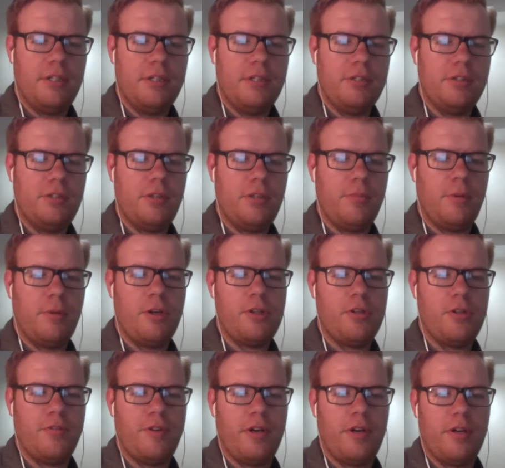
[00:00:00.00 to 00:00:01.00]
So the margin of
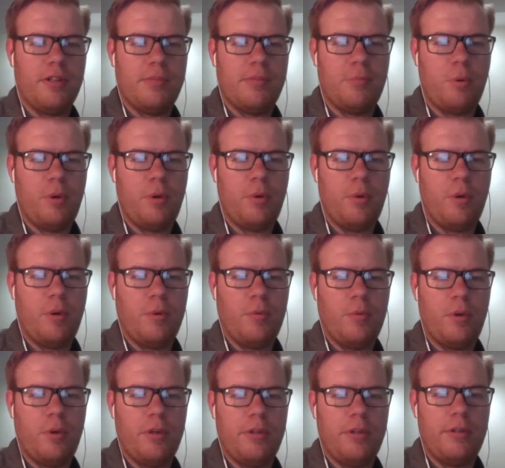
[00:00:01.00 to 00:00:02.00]
error is 0.110,